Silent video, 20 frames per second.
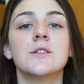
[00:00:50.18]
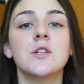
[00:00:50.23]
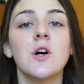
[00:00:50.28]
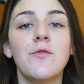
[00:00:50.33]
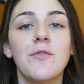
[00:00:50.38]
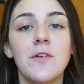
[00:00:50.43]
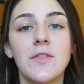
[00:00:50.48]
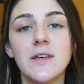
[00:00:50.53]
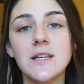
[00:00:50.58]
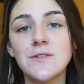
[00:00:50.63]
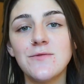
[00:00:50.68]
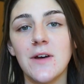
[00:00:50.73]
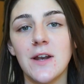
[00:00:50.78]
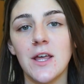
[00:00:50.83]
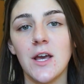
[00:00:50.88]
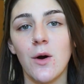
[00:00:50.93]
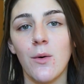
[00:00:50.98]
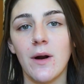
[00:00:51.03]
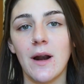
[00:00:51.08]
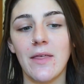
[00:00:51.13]
So for this
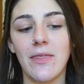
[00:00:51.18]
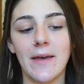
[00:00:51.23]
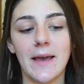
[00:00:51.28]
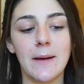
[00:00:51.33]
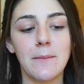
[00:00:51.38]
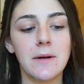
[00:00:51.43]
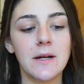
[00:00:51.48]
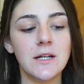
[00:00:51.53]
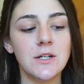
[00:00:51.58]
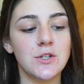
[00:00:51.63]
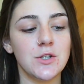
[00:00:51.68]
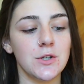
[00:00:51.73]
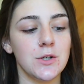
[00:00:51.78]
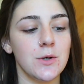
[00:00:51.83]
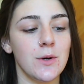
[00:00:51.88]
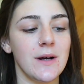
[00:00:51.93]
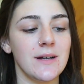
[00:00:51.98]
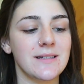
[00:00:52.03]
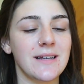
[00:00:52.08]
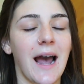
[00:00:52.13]
video, what I think I'm gonna
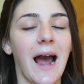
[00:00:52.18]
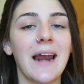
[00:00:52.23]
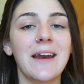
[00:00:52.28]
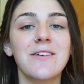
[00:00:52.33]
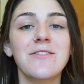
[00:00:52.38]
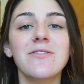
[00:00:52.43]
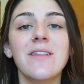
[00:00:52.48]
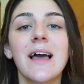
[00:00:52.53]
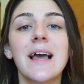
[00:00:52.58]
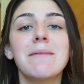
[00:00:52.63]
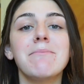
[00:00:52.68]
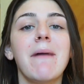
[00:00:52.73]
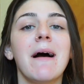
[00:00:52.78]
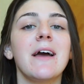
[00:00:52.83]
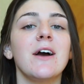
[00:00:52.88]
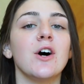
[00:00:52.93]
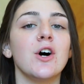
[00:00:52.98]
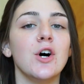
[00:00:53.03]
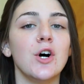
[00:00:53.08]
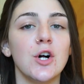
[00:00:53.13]
do is kind of like
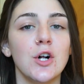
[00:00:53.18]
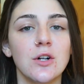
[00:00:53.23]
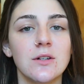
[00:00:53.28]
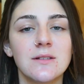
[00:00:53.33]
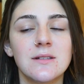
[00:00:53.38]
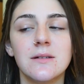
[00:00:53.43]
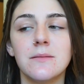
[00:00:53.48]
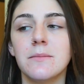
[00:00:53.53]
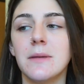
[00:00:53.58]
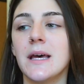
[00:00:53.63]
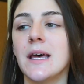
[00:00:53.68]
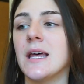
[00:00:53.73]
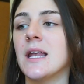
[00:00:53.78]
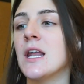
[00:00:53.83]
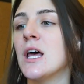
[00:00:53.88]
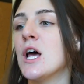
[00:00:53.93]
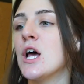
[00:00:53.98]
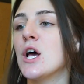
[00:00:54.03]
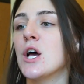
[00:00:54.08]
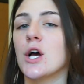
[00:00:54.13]
my
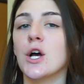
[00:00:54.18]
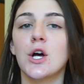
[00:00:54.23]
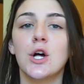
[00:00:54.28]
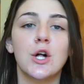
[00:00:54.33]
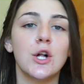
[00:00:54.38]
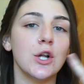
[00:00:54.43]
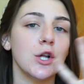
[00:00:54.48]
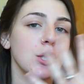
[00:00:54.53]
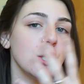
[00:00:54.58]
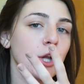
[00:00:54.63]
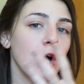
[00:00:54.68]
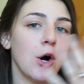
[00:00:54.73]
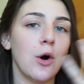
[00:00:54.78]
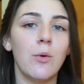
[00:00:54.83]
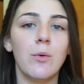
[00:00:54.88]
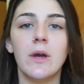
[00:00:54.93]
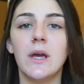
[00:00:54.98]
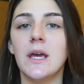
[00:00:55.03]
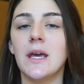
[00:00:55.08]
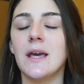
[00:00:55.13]
ultimate
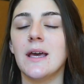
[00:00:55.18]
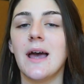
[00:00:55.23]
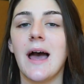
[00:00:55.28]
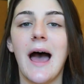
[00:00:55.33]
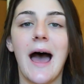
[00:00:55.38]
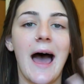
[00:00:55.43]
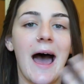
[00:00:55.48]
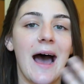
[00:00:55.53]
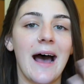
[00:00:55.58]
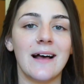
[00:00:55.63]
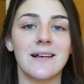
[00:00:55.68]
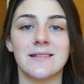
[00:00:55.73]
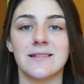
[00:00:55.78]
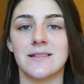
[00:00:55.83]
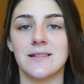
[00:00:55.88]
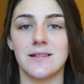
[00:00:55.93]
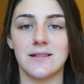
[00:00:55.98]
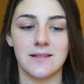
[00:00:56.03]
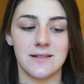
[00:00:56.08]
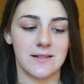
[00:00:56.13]
glowy
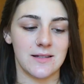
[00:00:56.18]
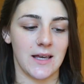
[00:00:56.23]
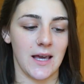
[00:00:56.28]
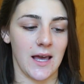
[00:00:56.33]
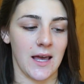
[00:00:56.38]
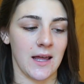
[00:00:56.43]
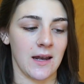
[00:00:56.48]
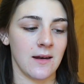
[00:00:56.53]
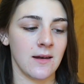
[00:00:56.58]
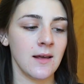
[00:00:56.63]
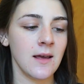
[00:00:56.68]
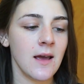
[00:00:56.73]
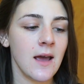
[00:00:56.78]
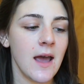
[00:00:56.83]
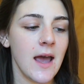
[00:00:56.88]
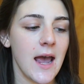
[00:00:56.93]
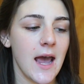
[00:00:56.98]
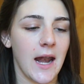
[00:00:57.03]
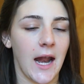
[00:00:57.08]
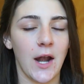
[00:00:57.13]
ass skin.
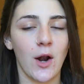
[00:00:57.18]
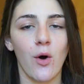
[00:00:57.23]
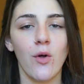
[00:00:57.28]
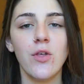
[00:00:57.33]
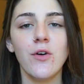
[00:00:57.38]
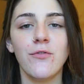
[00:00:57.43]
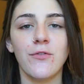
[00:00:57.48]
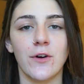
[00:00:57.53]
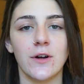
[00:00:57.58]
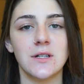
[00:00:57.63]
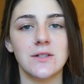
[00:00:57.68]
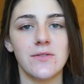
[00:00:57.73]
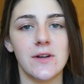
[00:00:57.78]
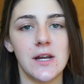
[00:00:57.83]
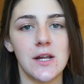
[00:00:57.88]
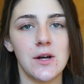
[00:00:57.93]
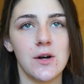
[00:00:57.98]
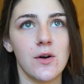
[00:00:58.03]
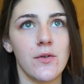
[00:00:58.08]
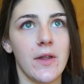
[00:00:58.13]
And I know the first
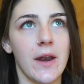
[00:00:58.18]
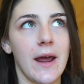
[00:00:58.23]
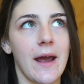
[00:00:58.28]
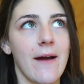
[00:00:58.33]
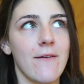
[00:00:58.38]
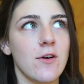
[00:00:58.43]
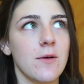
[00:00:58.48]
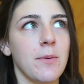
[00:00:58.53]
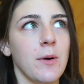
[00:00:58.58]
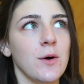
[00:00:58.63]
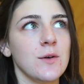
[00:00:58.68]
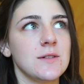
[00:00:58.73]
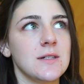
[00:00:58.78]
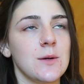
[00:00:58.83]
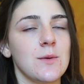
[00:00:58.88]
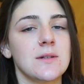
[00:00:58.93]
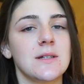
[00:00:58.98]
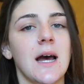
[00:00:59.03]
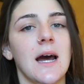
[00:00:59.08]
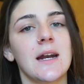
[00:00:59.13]
video that I ever
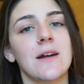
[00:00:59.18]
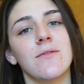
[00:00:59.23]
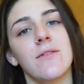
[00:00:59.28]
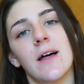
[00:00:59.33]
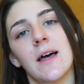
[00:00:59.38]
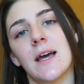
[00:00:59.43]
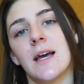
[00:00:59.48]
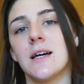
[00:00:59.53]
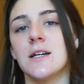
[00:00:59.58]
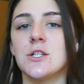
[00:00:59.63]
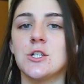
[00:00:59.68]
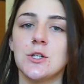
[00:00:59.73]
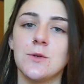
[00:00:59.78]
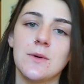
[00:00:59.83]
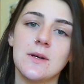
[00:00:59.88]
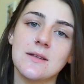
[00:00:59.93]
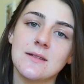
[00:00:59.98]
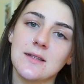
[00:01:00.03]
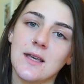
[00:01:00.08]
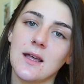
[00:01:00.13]
posted was kind of like a
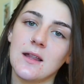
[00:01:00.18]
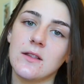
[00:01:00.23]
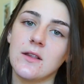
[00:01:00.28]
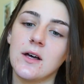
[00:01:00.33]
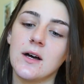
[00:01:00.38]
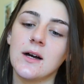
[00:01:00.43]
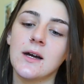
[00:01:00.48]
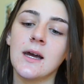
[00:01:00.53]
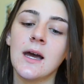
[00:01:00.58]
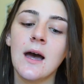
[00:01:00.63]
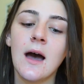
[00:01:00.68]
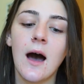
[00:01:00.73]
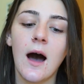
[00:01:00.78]
dewy skin look.